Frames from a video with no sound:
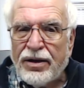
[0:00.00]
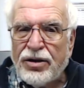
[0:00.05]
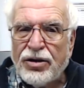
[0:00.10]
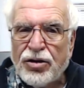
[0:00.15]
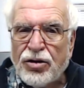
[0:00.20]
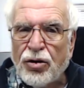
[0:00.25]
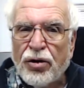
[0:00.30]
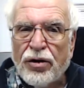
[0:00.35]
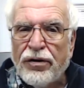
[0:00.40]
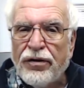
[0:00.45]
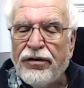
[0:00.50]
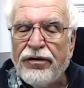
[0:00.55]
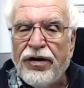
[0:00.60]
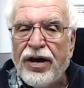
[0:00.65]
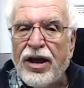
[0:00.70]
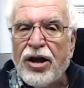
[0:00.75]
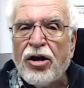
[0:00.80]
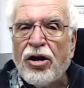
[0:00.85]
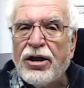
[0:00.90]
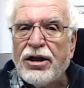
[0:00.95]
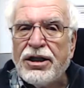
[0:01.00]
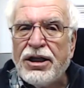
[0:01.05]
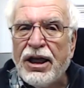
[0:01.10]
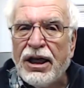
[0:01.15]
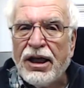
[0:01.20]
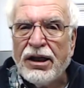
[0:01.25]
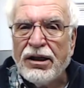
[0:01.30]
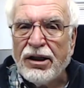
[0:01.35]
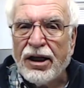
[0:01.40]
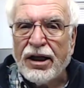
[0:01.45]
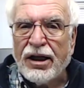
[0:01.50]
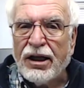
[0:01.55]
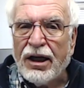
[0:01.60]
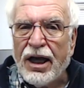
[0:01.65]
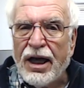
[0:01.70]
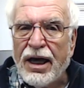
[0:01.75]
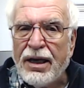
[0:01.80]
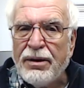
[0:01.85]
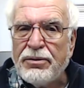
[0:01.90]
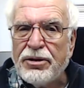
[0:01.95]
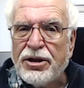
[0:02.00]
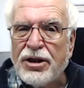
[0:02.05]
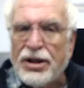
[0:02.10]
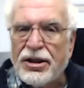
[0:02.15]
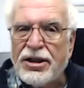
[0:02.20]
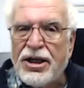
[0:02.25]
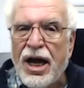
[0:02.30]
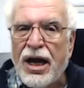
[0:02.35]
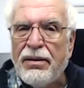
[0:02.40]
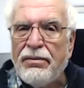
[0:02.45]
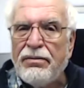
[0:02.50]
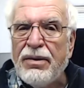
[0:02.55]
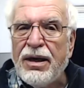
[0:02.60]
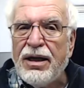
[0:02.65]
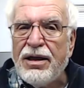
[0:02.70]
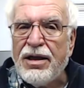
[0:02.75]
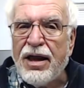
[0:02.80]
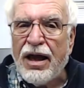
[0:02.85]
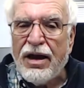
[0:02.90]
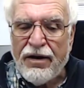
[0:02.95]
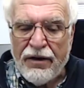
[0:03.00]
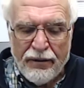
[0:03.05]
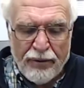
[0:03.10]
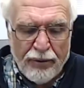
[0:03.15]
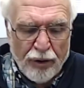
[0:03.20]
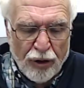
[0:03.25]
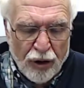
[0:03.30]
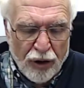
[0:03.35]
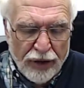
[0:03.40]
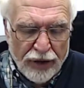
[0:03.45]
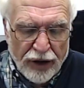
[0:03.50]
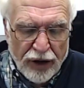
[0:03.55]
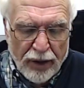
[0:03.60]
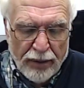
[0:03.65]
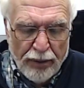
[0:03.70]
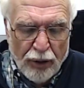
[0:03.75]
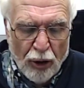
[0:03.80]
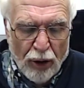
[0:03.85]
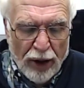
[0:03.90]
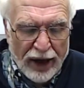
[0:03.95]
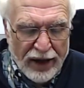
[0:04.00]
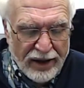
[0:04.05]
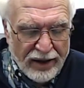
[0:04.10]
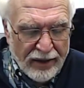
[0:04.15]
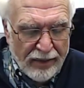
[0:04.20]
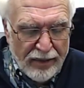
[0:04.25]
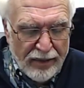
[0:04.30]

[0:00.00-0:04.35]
sort of inarticulate claims, does not mean they have proven a point.